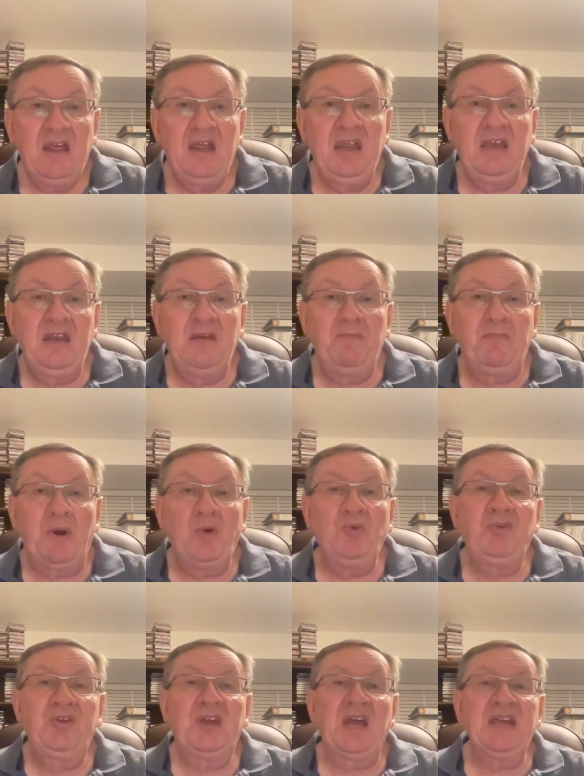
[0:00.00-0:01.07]
In
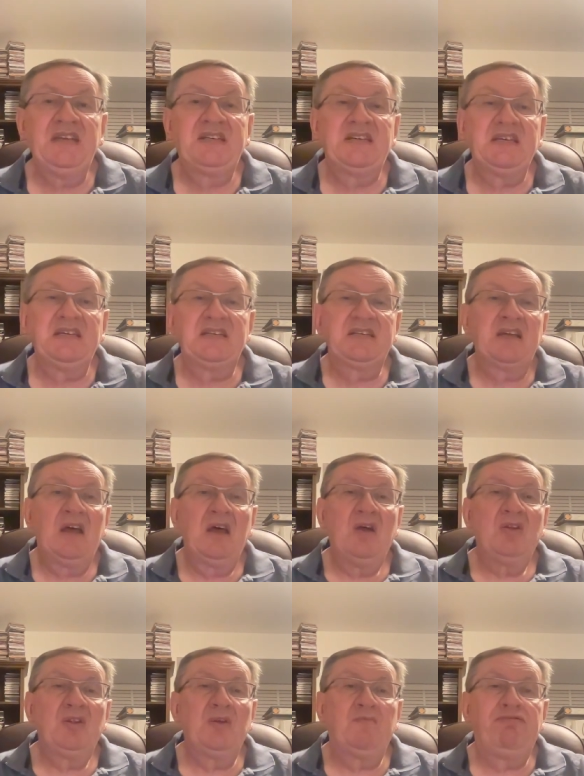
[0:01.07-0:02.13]
both cases,
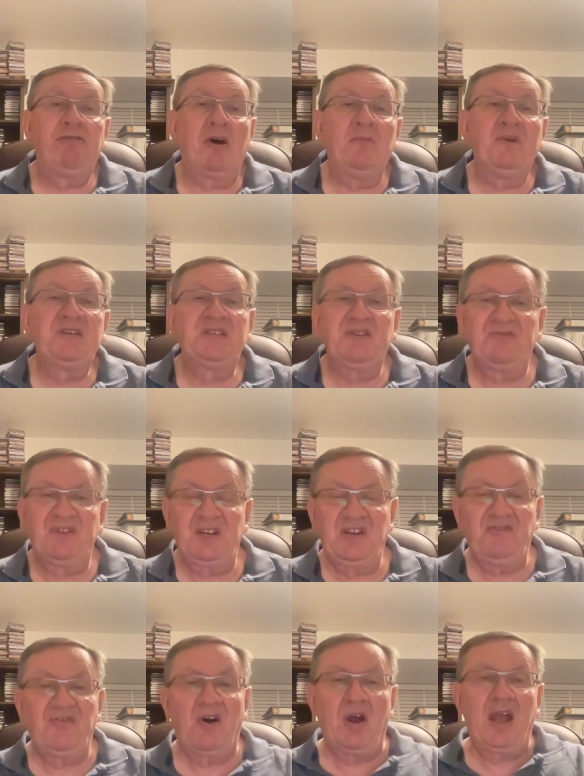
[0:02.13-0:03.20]
the promise of the
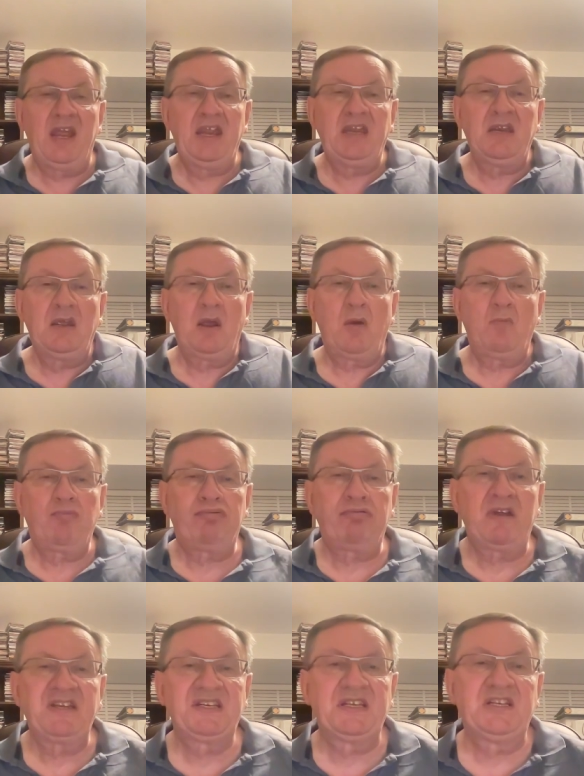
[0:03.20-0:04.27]
divine
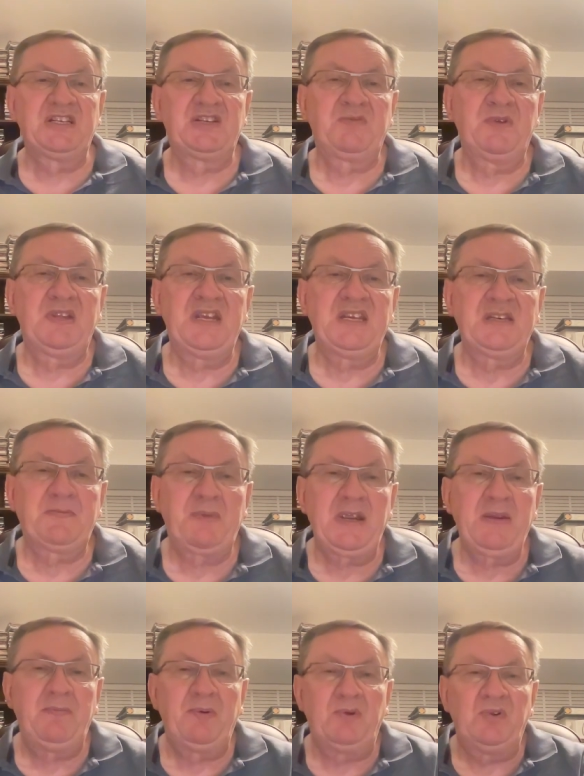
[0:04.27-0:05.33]
presence with his
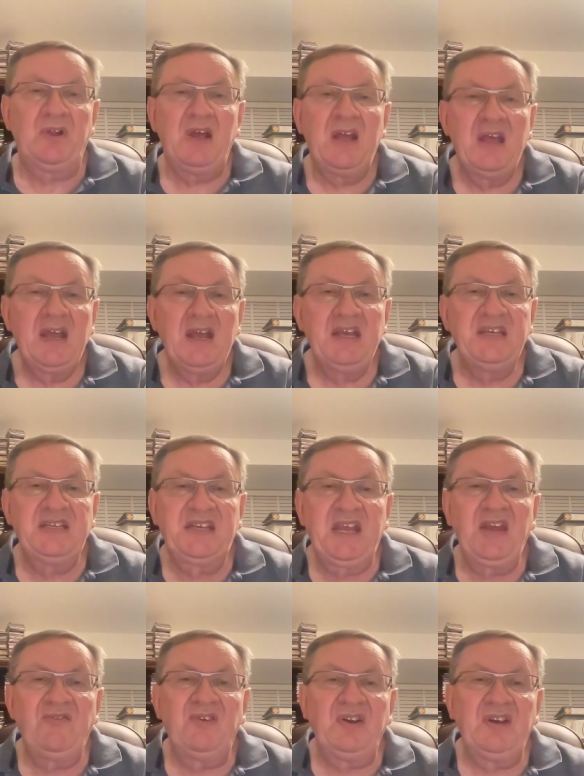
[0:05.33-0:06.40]
people is
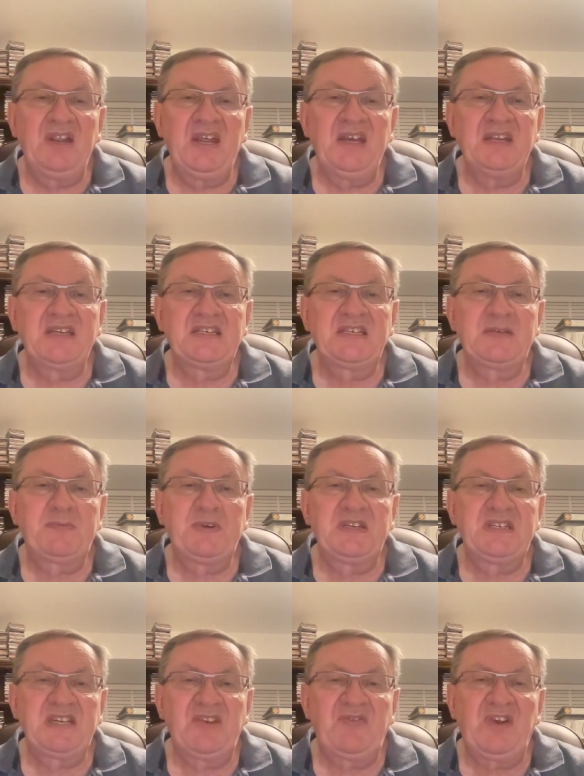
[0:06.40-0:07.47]
given in a
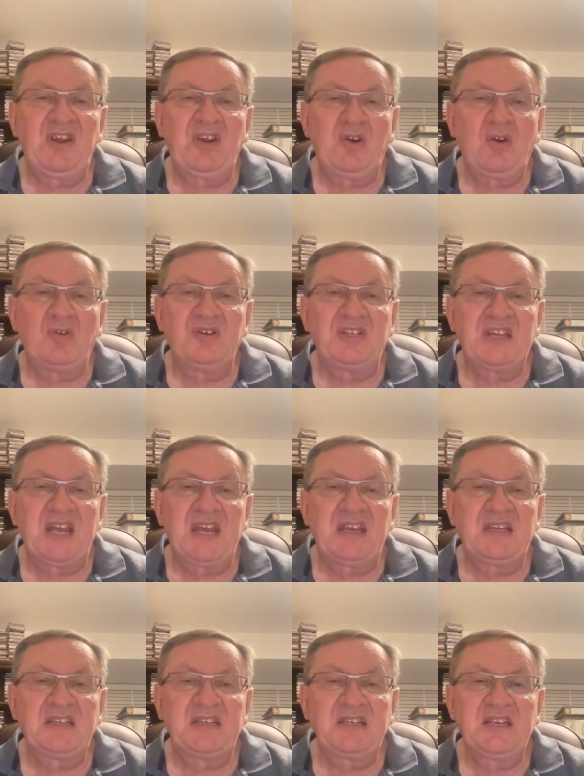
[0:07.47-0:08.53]
specific
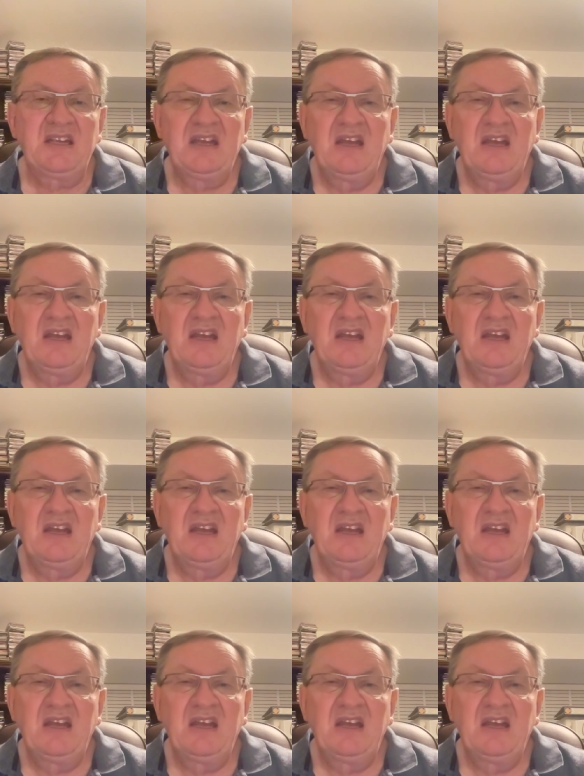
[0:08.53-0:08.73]
context.